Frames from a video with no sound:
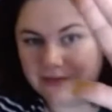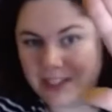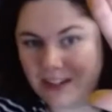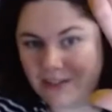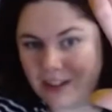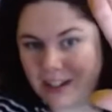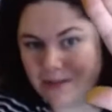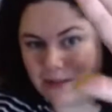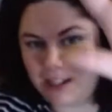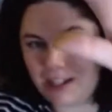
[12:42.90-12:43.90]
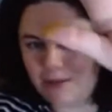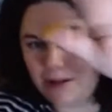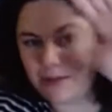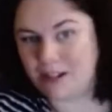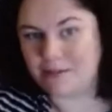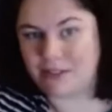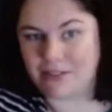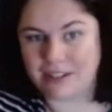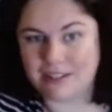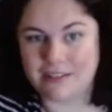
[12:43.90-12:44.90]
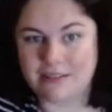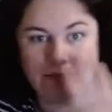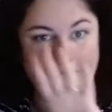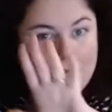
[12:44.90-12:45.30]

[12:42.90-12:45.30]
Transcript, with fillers: Let's see if I can get my camera to pick up my face.